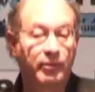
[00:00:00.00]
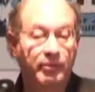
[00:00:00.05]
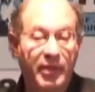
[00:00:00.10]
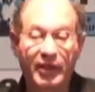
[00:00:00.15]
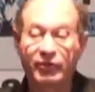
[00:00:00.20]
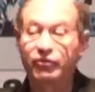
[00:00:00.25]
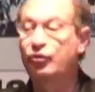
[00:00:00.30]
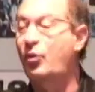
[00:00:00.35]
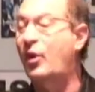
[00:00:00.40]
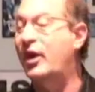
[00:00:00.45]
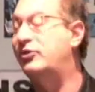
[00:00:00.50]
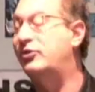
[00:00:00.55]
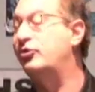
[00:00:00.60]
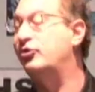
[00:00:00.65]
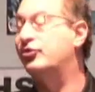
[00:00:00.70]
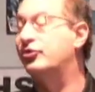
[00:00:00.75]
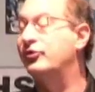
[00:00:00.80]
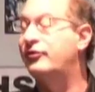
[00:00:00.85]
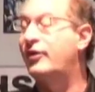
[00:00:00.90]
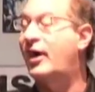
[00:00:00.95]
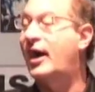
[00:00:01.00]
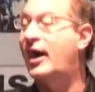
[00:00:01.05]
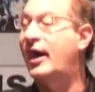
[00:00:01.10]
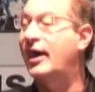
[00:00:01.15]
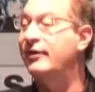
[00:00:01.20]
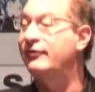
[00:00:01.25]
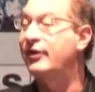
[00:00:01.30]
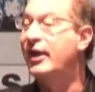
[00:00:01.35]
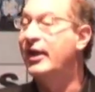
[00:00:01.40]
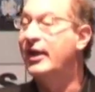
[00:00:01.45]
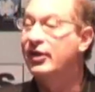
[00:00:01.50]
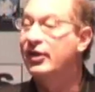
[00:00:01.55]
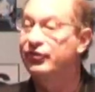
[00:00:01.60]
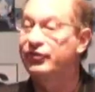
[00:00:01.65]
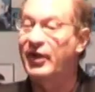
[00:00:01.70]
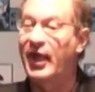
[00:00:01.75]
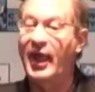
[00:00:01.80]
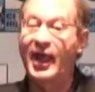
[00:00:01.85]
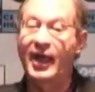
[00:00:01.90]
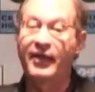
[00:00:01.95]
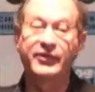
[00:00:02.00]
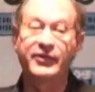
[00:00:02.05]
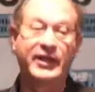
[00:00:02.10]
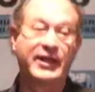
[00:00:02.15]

best way to survive is to have